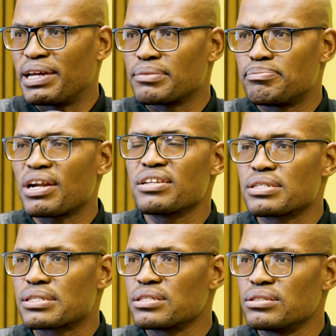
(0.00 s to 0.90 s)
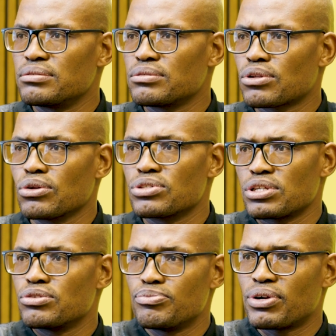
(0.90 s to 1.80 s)
branches closer
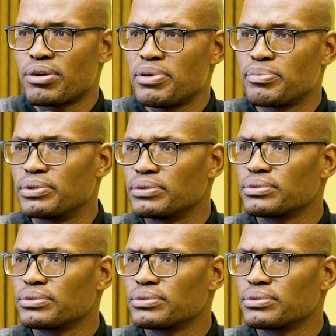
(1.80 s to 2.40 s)
to poorer people